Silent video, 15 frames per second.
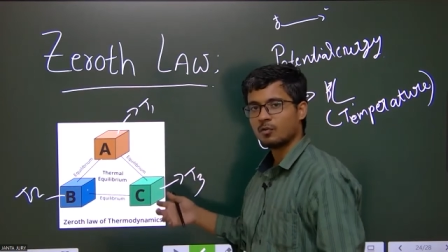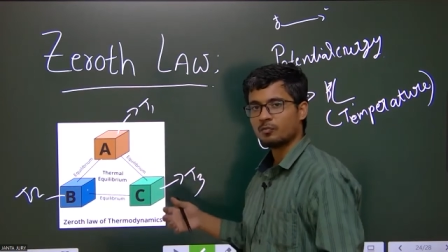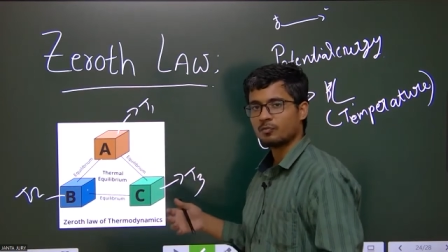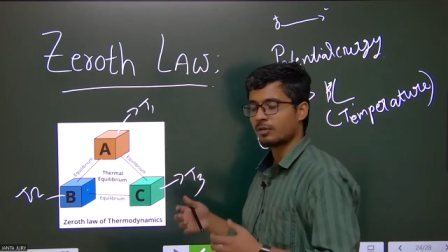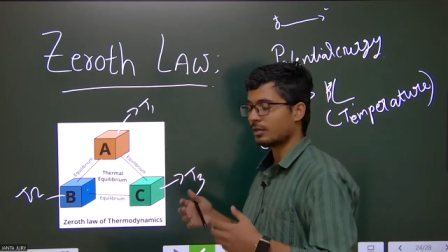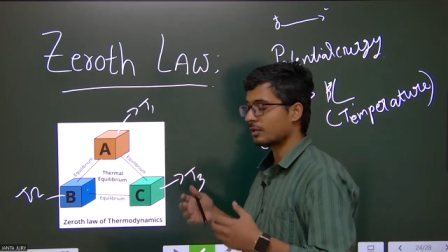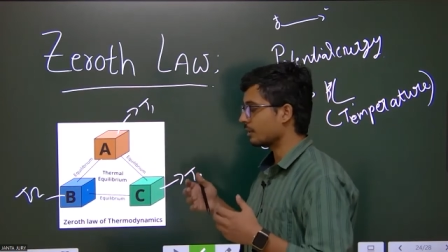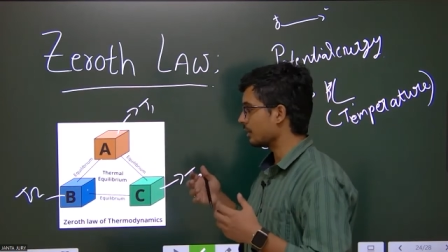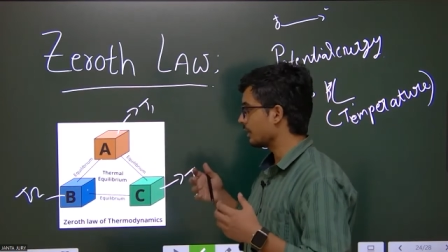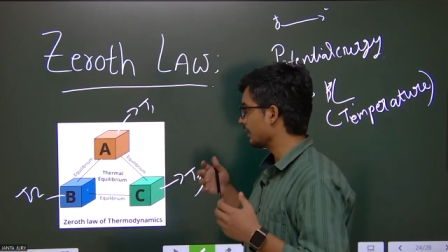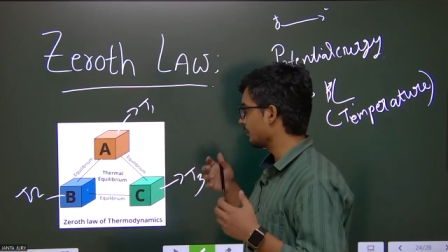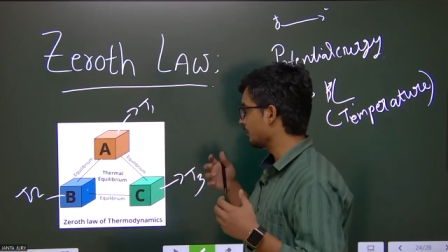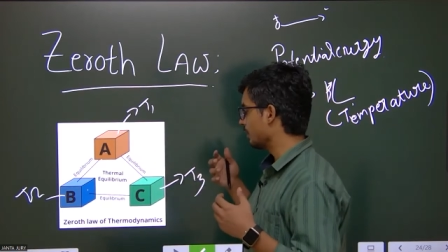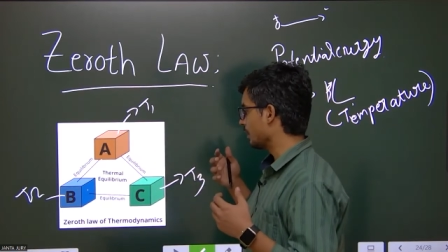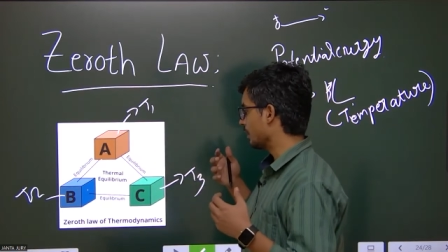of
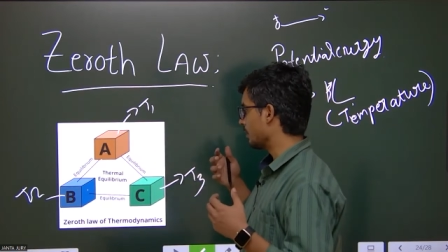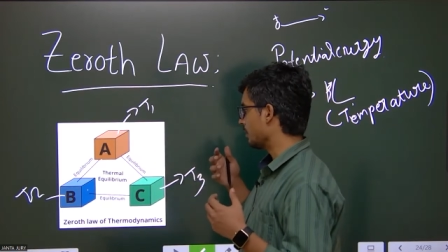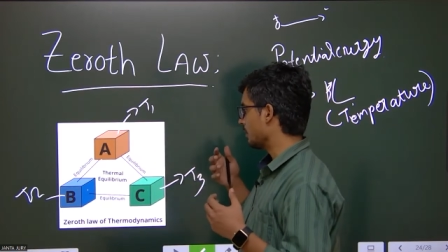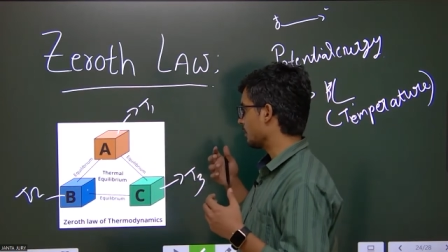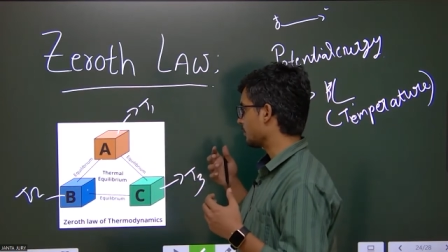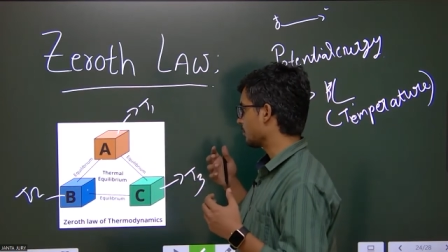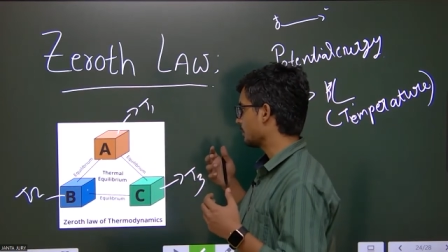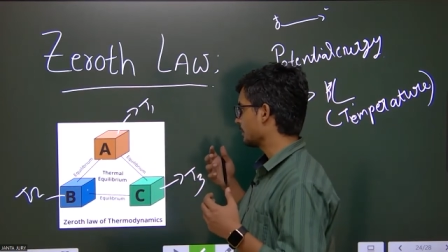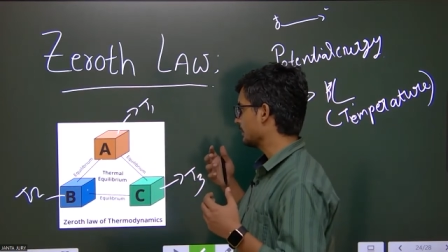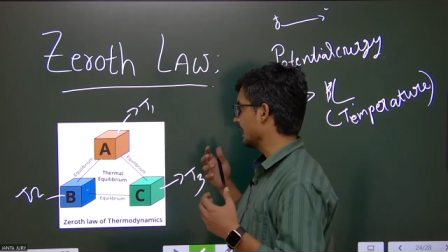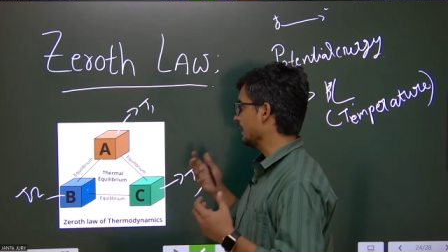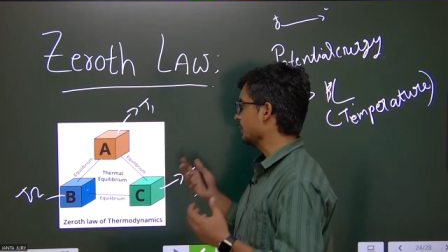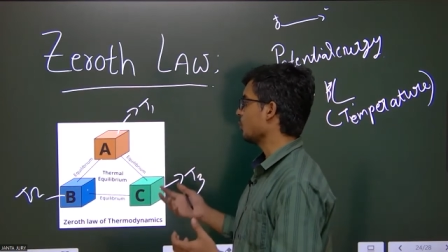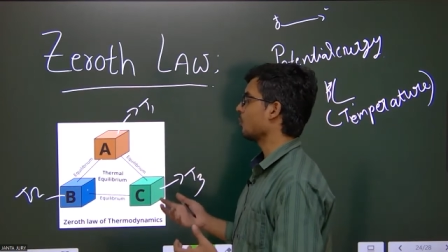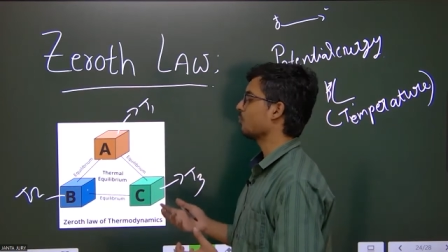
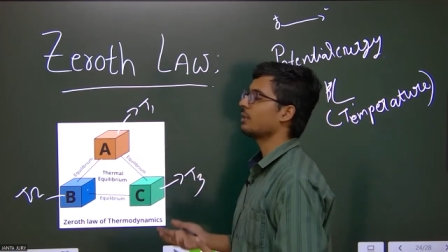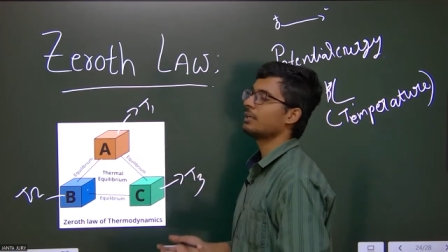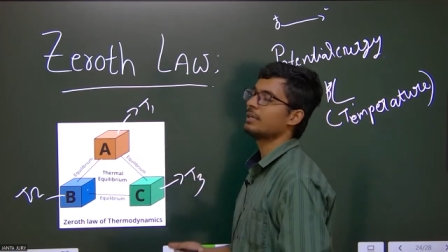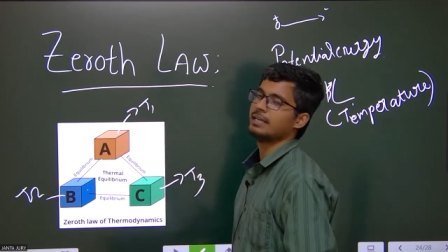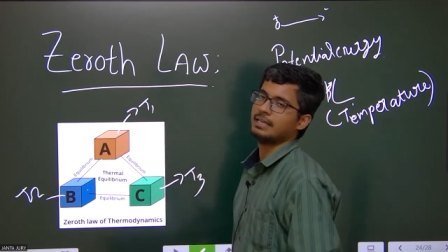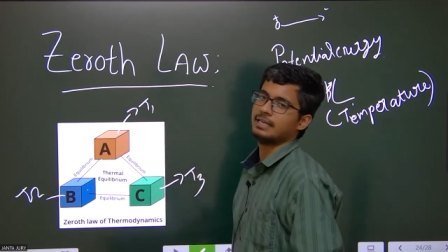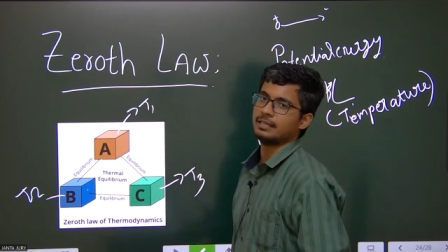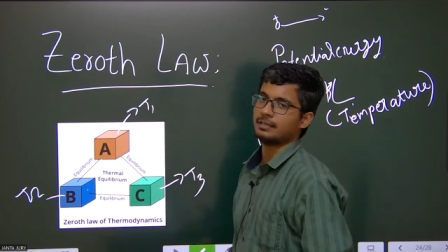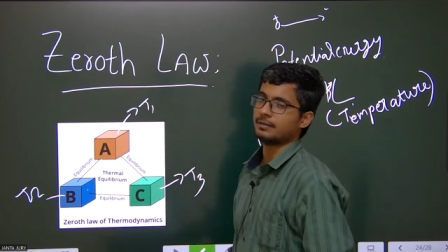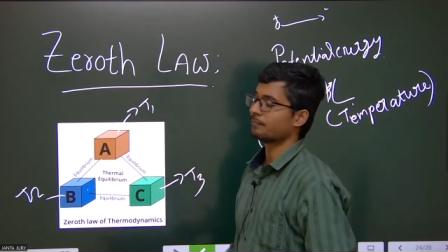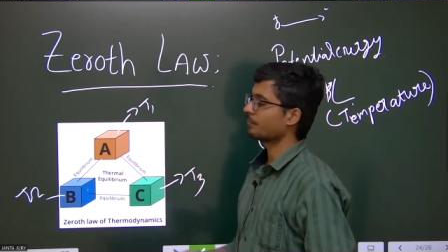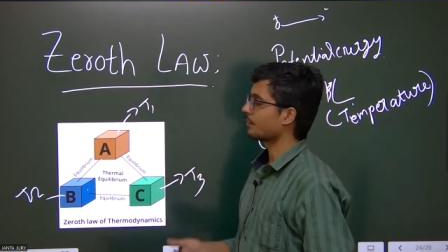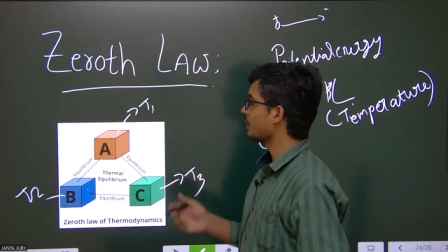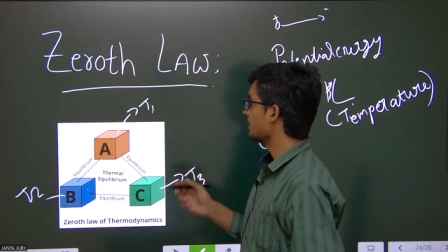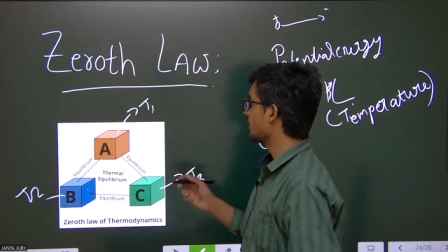change of the
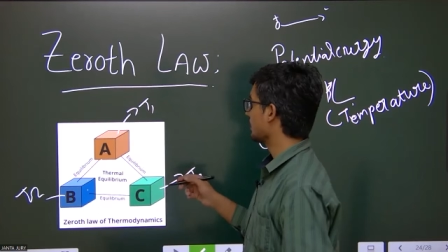heat